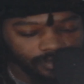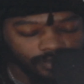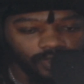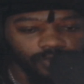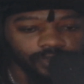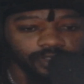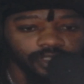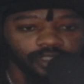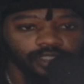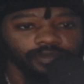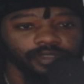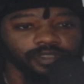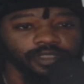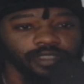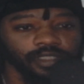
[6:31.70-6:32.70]
What's good?
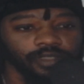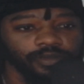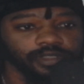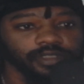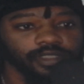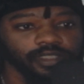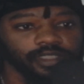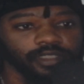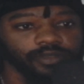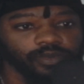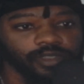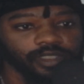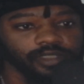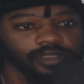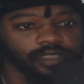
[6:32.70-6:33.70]
What's good? What's good?
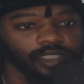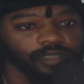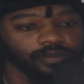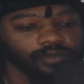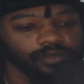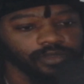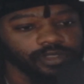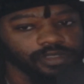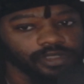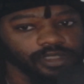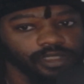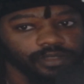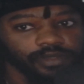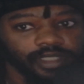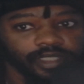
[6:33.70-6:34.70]
What is up? What's
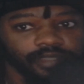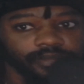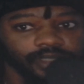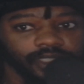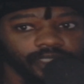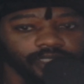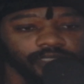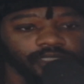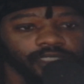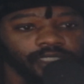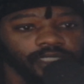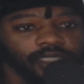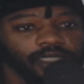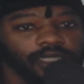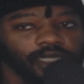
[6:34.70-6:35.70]
good with everybody?
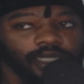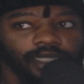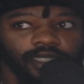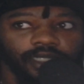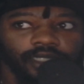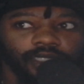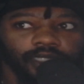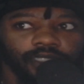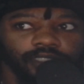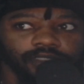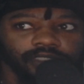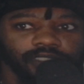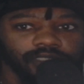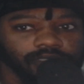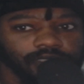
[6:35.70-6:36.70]
I
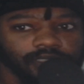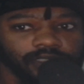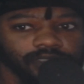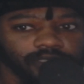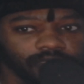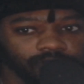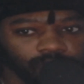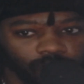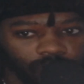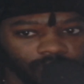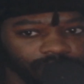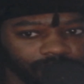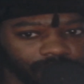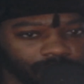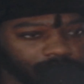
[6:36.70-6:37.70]
think that it says one of you